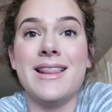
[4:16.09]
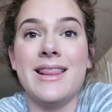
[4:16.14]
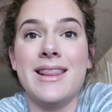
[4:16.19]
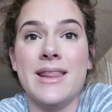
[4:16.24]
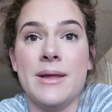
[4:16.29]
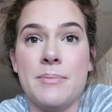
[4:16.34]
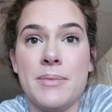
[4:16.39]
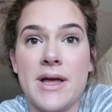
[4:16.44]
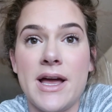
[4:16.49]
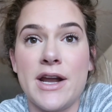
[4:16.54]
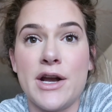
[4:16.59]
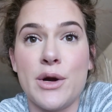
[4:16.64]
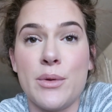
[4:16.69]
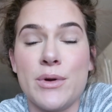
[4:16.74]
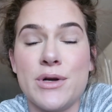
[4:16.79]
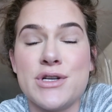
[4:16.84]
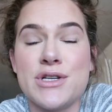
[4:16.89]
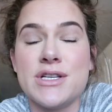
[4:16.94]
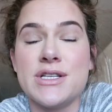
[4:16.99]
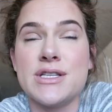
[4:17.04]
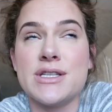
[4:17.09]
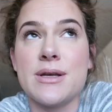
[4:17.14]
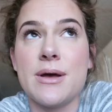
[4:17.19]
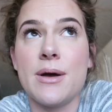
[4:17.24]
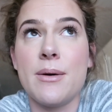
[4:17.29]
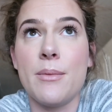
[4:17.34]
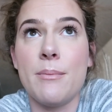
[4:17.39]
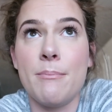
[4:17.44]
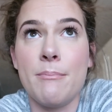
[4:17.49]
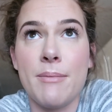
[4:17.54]
lip liner, which is
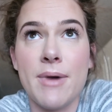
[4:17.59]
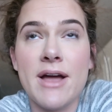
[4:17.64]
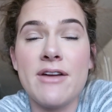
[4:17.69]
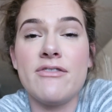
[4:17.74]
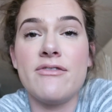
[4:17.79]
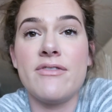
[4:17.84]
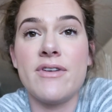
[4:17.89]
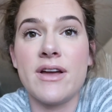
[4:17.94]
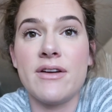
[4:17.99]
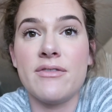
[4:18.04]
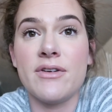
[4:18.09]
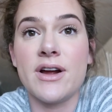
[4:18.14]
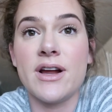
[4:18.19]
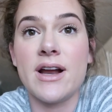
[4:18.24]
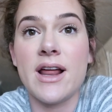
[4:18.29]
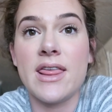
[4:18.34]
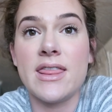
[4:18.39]
my favorite,